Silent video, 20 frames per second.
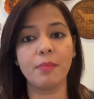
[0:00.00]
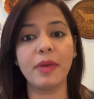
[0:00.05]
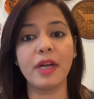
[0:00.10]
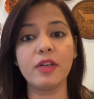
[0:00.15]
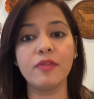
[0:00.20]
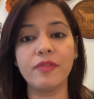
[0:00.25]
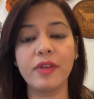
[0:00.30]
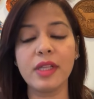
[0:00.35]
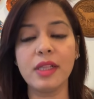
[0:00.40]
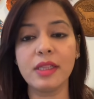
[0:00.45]

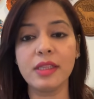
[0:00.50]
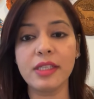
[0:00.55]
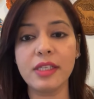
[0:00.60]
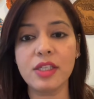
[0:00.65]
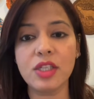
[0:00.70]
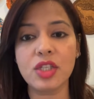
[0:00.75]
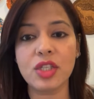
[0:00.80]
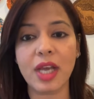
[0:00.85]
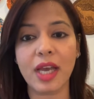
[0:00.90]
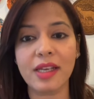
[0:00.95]
But will
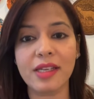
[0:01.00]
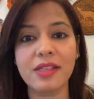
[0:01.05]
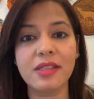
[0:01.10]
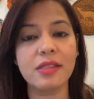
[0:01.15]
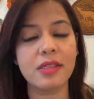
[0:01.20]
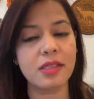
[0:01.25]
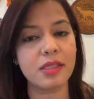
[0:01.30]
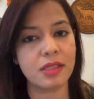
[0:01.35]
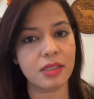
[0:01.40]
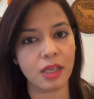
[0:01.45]
these
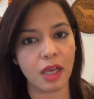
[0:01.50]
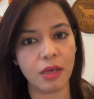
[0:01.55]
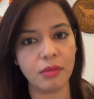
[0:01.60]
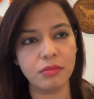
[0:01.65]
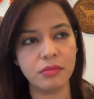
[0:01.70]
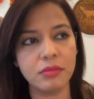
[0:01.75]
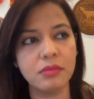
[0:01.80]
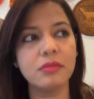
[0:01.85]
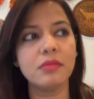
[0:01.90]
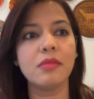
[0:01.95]
challenges
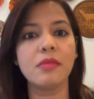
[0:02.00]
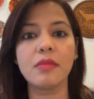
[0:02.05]
come?